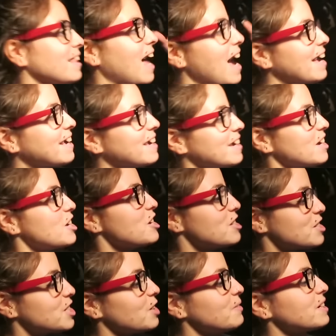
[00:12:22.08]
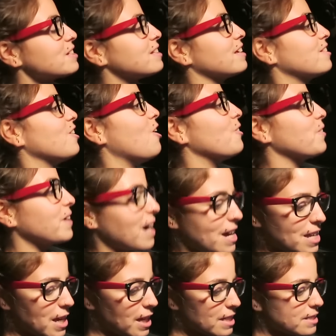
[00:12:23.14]
Like, seriously though, you
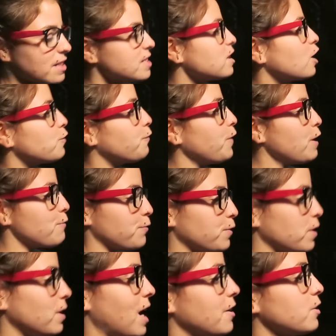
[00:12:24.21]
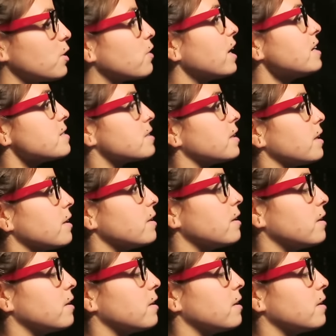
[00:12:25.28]
guys, is this not fifth? Are you crazy?